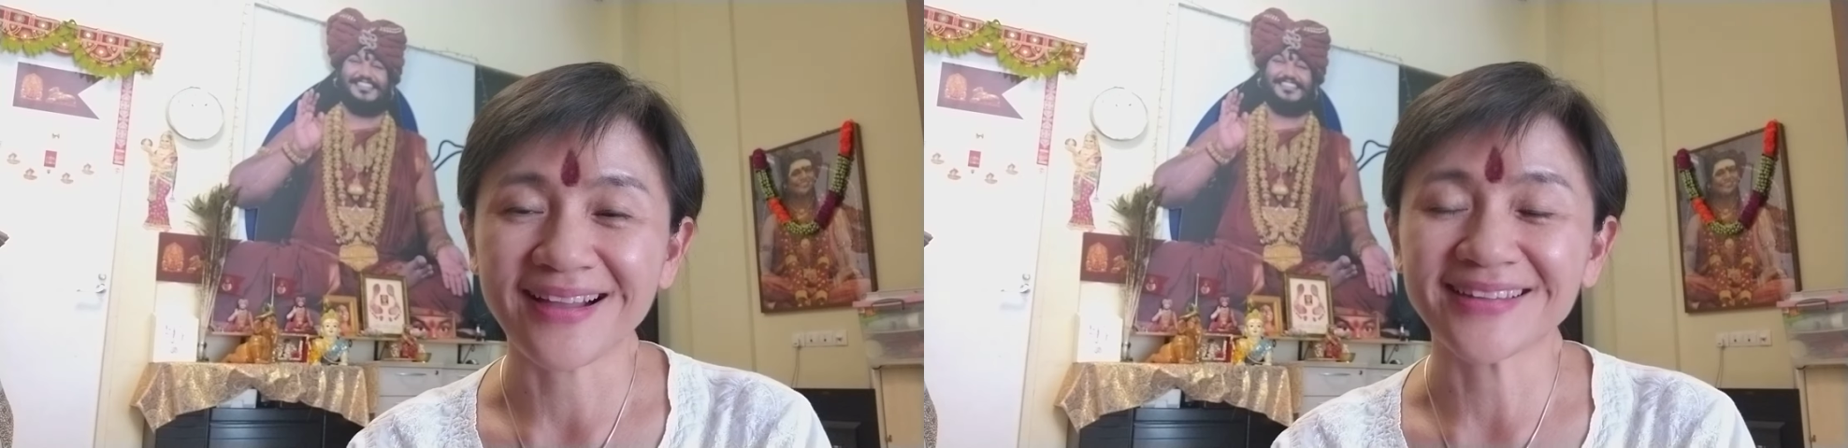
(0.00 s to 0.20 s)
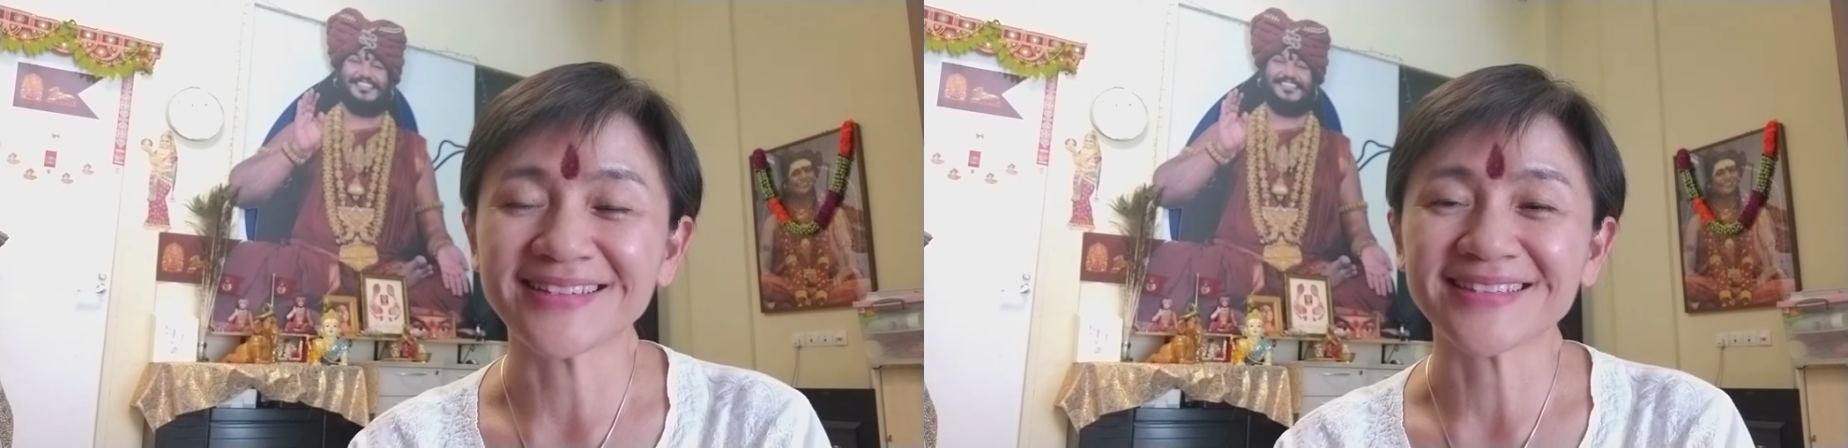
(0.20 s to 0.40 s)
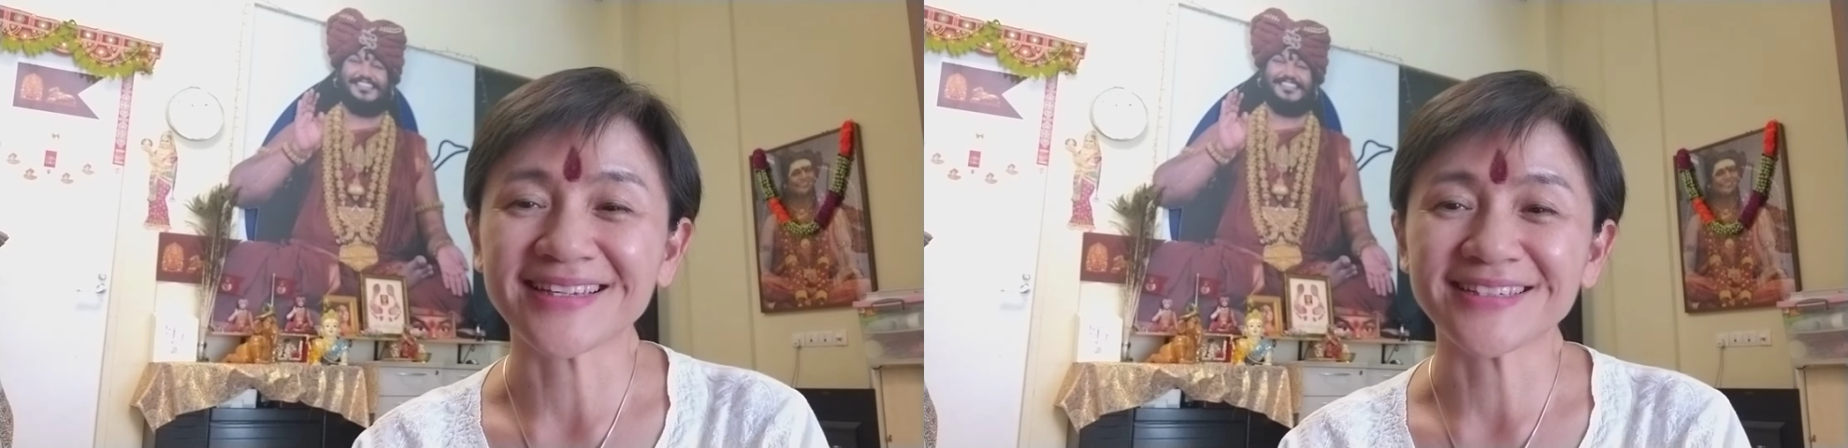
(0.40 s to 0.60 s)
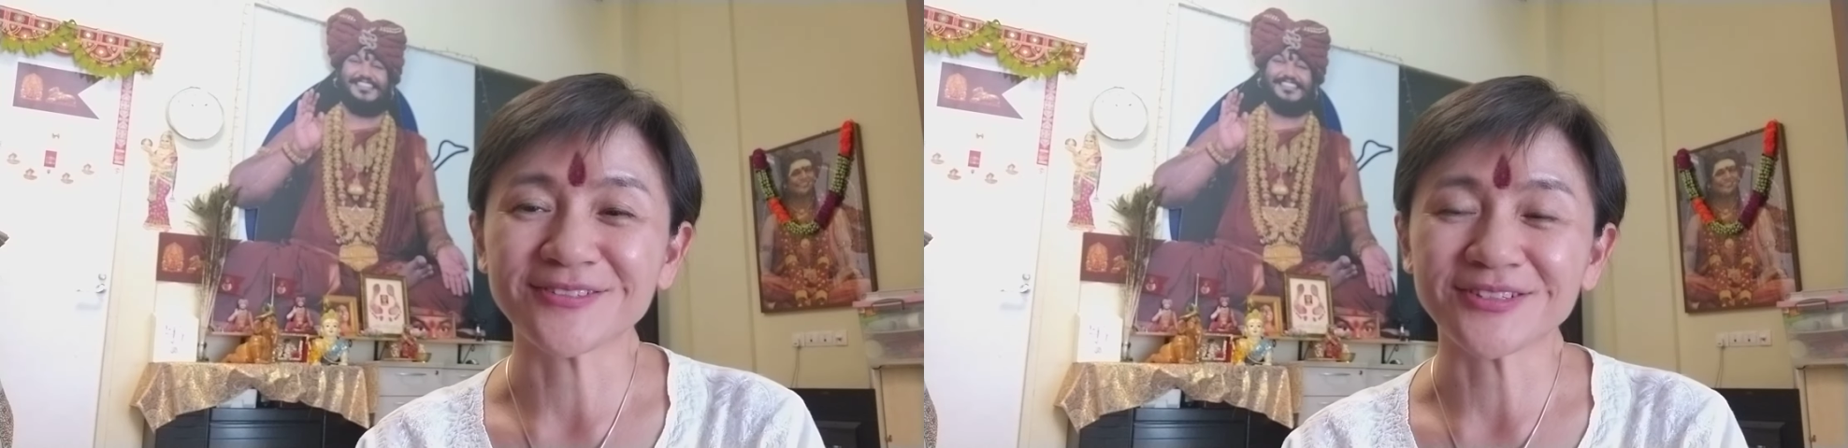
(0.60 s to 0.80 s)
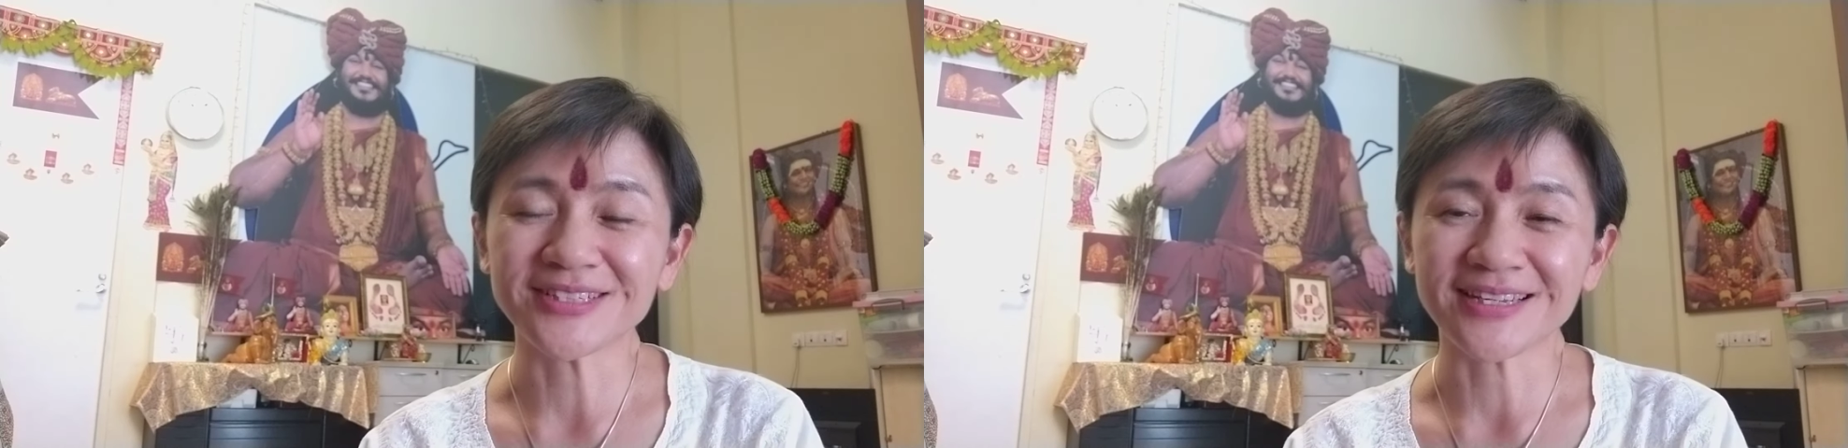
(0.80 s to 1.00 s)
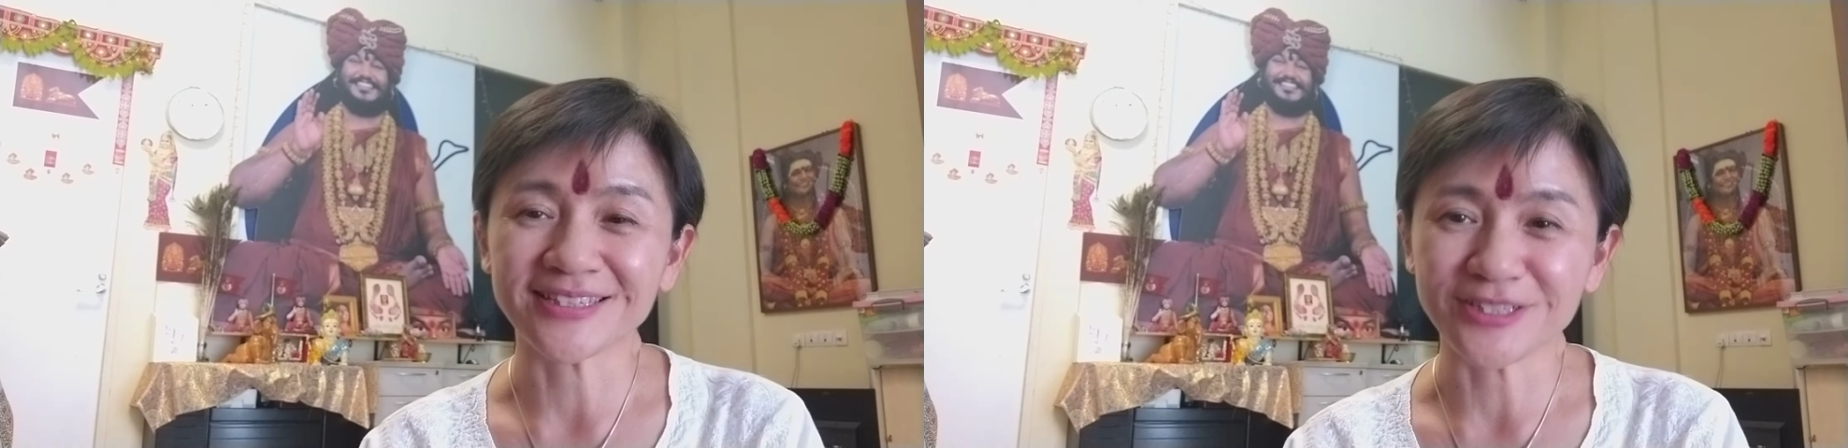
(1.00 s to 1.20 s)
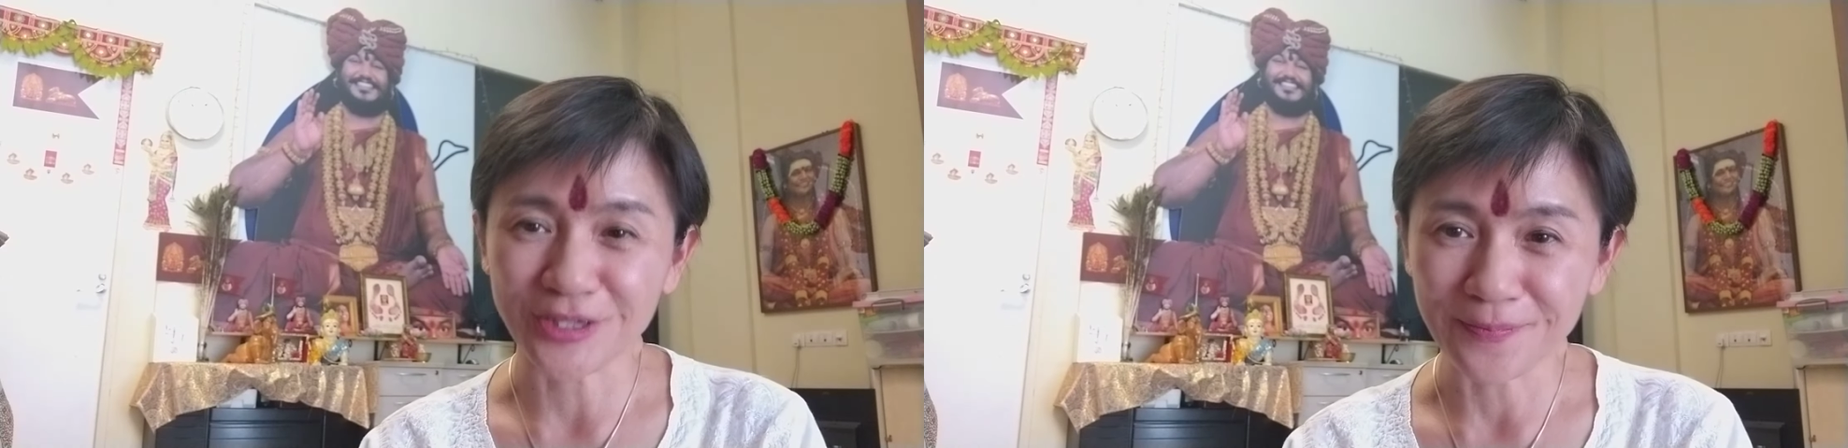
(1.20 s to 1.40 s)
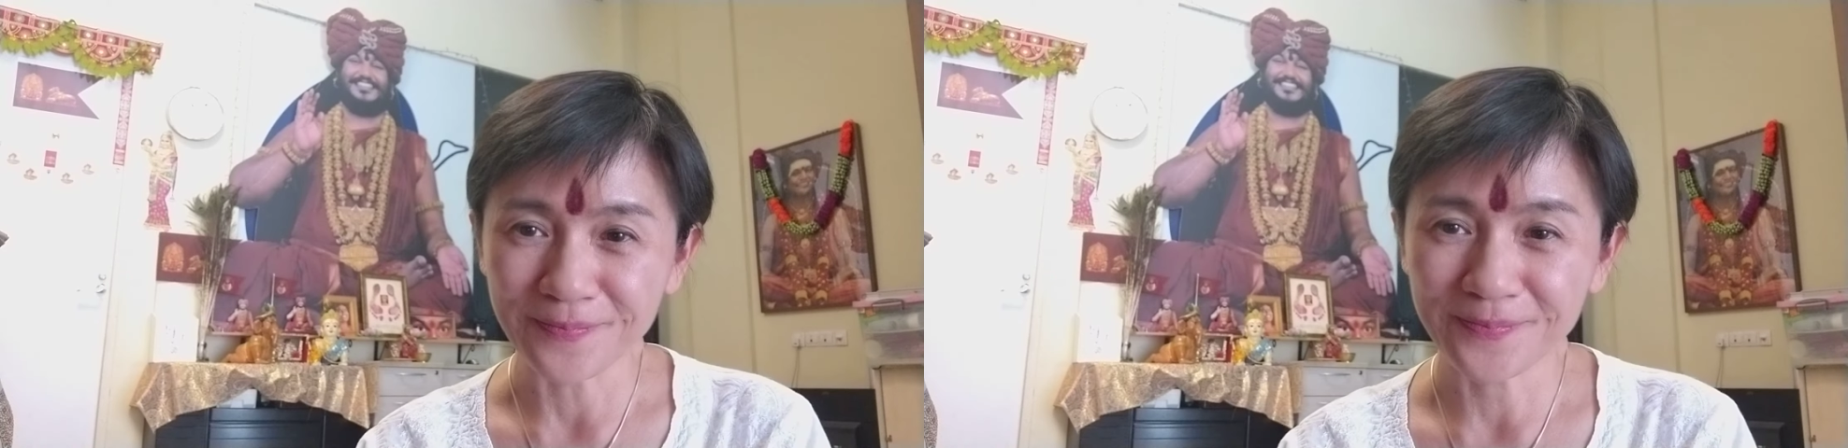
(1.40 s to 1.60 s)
I decided to take the jump